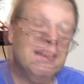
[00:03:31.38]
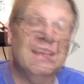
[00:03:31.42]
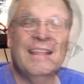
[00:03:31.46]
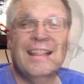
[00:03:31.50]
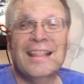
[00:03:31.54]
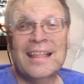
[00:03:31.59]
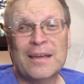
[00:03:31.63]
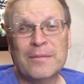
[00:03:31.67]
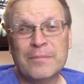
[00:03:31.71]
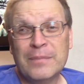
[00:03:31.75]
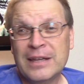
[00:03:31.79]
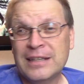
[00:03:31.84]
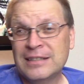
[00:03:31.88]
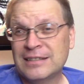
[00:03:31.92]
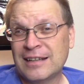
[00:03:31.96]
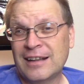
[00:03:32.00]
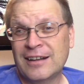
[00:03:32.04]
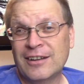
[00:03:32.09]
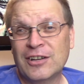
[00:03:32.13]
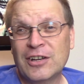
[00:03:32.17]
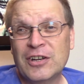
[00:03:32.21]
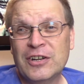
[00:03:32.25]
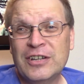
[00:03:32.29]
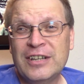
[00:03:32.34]
That means on
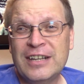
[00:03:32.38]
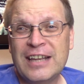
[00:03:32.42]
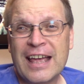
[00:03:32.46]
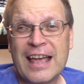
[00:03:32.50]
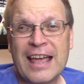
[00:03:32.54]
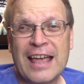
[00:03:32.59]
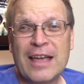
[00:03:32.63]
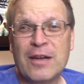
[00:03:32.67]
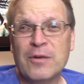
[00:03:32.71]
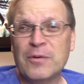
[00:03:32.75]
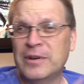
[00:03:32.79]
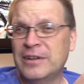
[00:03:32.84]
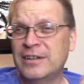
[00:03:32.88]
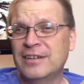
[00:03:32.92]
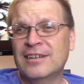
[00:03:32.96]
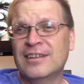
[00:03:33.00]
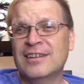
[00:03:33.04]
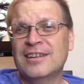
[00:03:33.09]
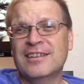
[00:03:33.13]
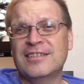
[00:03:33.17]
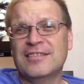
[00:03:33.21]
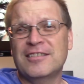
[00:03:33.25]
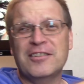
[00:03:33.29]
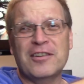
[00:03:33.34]
a good day when,
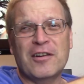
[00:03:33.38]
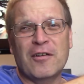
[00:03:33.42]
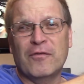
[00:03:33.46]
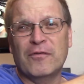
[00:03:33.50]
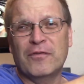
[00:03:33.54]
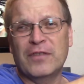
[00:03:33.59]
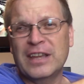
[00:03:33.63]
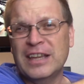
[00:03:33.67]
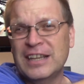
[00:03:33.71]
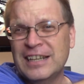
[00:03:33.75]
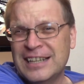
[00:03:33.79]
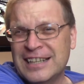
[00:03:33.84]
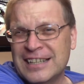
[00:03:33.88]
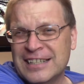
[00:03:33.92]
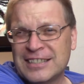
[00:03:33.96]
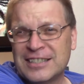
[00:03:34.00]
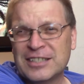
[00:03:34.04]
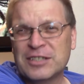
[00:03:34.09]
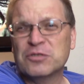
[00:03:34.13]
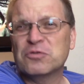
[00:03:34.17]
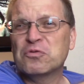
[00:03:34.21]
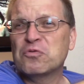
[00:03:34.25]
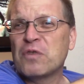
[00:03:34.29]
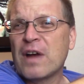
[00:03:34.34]
Venus
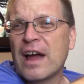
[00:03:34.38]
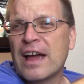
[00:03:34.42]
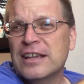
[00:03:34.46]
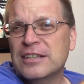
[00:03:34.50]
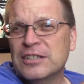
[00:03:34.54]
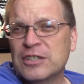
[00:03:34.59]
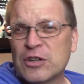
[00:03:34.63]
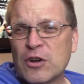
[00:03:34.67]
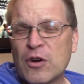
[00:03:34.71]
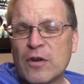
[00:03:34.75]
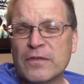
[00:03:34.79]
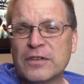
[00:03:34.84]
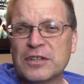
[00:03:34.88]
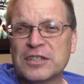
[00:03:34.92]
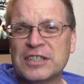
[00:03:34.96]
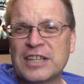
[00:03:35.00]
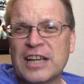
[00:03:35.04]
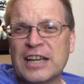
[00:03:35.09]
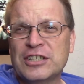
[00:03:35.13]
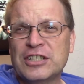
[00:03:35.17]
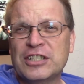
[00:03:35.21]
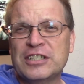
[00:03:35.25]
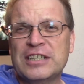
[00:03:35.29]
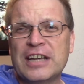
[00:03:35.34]
is rising over
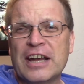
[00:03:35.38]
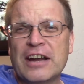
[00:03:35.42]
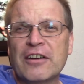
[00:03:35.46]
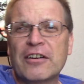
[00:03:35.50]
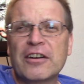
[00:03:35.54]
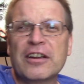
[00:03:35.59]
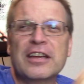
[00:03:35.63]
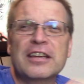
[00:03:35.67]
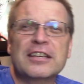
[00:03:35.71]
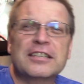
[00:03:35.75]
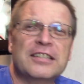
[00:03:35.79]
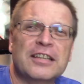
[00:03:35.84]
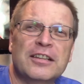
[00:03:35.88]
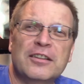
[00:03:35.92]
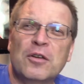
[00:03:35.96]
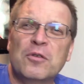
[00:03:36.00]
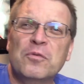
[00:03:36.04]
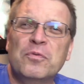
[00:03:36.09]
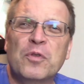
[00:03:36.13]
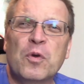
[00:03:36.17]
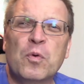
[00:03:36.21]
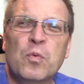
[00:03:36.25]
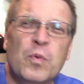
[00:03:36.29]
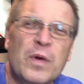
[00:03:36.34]
Sagittarius and
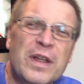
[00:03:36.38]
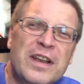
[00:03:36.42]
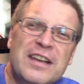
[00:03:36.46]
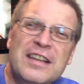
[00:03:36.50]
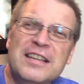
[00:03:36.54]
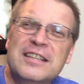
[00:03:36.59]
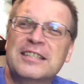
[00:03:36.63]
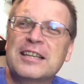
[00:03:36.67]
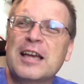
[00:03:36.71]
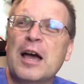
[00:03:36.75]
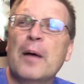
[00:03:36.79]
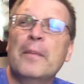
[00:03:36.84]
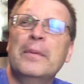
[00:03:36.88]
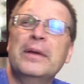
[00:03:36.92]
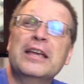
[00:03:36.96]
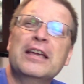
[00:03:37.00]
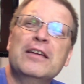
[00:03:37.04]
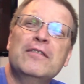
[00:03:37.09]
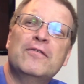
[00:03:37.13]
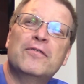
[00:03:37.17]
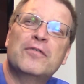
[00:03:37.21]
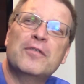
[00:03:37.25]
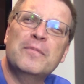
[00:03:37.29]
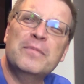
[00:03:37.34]
the wind is coming
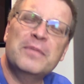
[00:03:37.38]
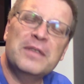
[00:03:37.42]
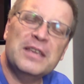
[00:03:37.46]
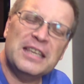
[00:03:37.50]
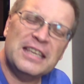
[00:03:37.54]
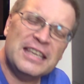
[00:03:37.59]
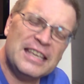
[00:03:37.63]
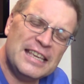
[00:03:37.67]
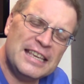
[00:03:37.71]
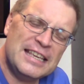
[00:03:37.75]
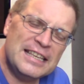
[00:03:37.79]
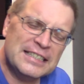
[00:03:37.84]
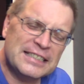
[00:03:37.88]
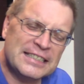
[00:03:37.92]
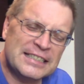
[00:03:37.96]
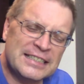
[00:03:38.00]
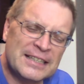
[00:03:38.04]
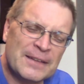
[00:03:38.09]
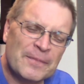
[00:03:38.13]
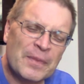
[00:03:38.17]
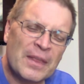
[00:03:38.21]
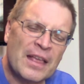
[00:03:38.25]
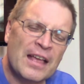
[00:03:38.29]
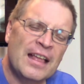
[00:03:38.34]
in from the
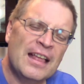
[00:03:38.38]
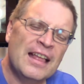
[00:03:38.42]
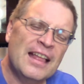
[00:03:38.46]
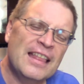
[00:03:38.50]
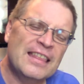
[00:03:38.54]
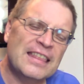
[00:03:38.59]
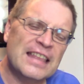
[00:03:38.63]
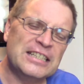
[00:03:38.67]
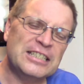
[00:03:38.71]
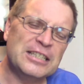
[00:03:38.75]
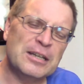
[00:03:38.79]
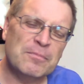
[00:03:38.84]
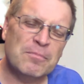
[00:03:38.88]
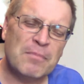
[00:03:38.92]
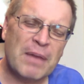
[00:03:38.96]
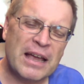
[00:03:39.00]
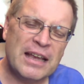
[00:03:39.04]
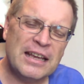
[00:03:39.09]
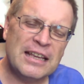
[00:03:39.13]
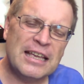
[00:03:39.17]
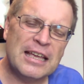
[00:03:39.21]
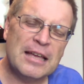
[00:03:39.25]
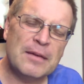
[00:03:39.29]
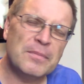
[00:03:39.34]
east, that you
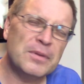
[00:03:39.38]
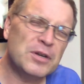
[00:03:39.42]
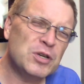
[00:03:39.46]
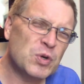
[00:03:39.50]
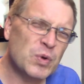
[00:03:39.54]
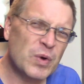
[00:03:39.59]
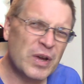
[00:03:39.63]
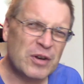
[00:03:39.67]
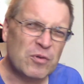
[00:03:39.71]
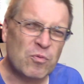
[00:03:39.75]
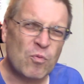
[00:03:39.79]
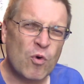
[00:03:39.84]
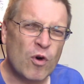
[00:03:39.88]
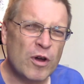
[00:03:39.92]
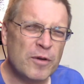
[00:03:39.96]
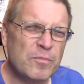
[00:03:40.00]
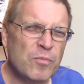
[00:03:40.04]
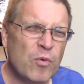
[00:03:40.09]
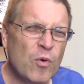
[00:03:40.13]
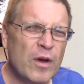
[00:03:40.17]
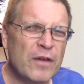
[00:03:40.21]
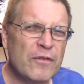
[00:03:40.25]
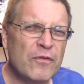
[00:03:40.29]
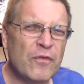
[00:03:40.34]
might get between
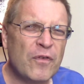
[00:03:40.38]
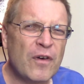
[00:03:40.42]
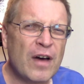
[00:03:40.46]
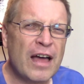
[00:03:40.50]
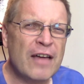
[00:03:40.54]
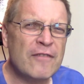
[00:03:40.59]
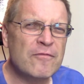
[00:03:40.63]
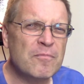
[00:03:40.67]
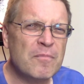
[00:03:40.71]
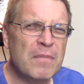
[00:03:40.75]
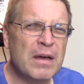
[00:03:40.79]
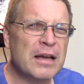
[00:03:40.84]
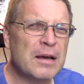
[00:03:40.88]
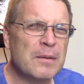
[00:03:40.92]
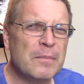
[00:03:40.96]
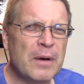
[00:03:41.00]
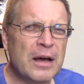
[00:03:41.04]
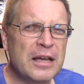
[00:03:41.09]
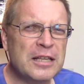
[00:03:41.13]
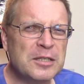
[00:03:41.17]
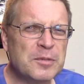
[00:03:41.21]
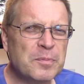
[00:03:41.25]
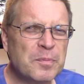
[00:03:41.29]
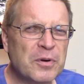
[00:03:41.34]
1.5
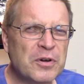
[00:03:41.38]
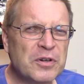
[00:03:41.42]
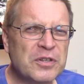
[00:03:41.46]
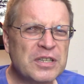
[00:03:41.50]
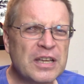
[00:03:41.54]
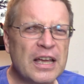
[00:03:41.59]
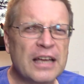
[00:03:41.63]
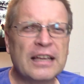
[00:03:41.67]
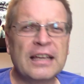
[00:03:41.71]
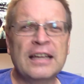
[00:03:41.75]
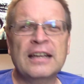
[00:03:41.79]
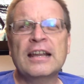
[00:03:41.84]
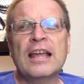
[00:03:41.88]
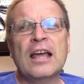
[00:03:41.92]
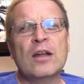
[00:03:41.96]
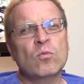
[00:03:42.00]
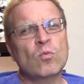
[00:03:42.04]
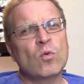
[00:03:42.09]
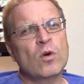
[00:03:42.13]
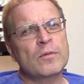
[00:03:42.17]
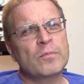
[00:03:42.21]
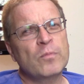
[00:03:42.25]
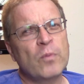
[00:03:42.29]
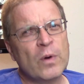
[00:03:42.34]
megabytes per second
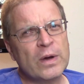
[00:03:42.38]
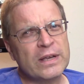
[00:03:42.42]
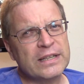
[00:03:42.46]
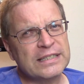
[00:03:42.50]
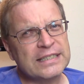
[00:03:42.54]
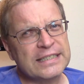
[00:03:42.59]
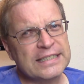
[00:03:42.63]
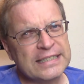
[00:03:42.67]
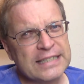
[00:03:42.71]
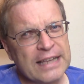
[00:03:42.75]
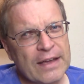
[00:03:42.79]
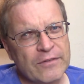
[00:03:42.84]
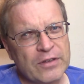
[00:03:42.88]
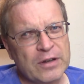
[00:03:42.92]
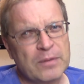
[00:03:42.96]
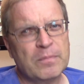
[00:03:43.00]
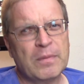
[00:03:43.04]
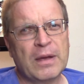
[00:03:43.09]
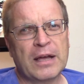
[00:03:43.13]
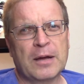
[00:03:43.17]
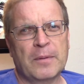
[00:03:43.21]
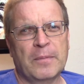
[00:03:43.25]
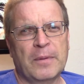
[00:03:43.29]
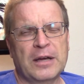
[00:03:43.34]
and 1.7
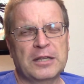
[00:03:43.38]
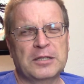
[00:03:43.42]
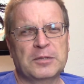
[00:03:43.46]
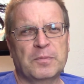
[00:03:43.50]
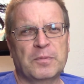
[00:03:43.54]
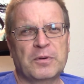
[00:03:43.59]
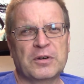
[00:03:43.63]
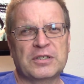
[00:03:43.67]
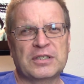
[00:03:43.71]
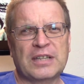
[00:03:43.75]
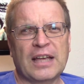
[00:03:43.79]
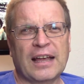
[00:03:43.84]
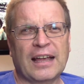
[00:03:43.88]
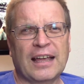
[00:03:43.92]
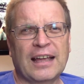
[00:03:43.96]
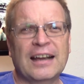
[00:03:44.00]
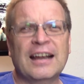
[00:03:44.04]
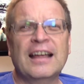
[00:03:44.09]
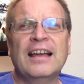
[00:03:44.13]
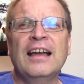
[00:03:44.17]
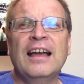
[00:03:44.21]
megabytes per second